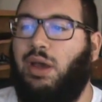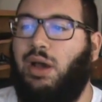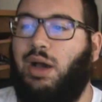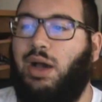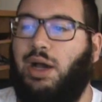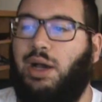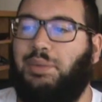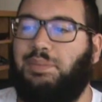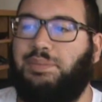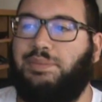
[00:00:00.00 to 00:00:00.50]

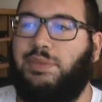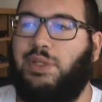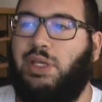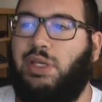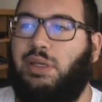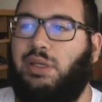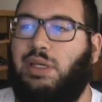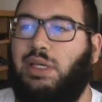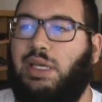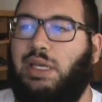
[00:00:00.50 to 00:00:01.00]

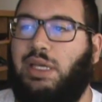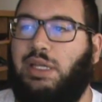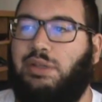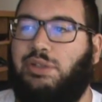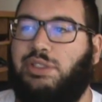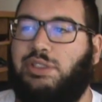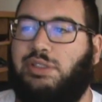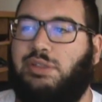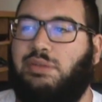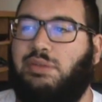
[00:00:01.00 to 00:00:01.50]

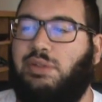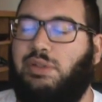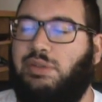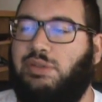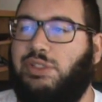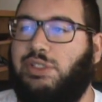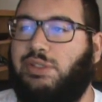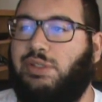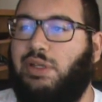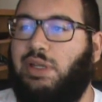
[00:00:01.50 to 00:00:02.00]
And just
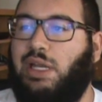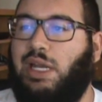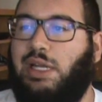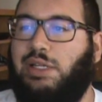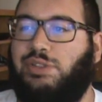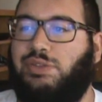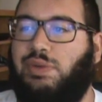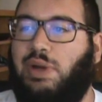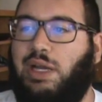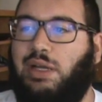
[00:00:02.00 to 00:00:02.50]
looking at
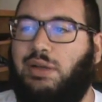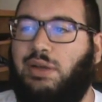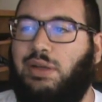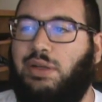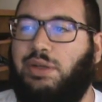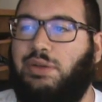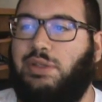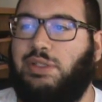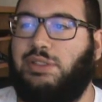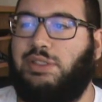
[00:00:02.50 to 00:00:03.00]
his
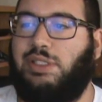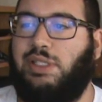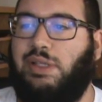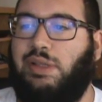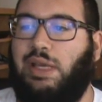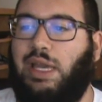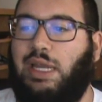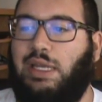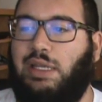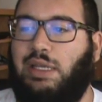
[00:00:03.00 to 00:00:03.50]
record, you can see
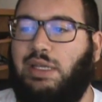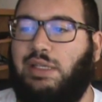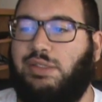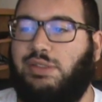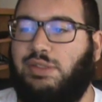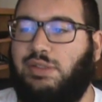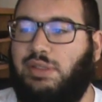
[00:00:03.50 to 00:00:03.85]
that he